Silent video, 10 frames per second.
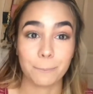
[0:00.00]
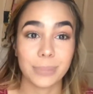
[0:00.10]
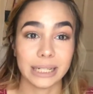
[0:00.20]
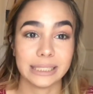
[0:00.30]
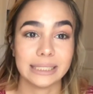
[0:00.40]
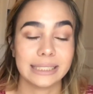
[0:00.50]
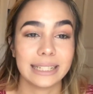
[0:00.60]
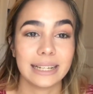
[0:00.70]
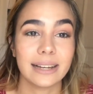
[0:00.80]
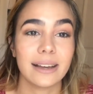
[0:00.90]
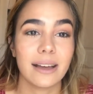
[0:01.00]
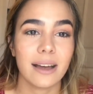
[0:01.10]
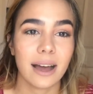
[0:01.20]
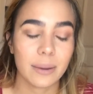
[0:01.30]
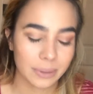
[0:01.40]
But
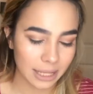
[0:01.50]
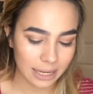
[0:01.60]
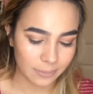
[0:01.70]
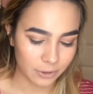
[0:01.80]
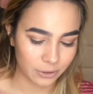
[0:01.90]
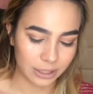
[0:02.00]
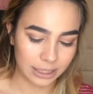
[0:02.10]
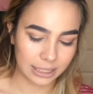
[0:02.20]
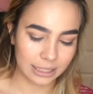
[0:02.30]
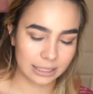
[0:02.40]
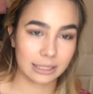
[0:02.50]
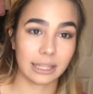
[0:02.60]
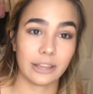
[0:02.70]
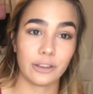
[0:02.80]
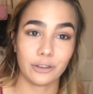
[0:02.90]
I'm glad I'm doing this.
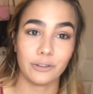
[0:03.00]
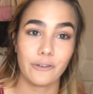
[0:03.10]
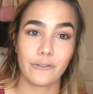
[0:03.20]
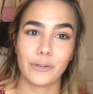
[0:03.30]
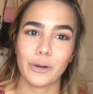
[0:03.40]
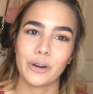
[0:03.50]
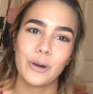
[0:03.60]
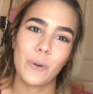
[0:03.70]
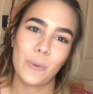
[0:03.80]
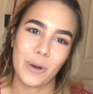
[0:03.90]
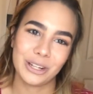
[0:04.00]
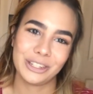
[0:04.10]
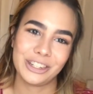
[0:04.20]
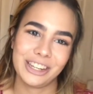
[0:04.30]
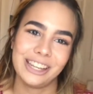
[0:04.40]
Thank you for
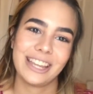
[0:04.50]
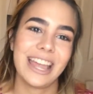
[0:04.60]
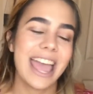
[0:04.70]
watching.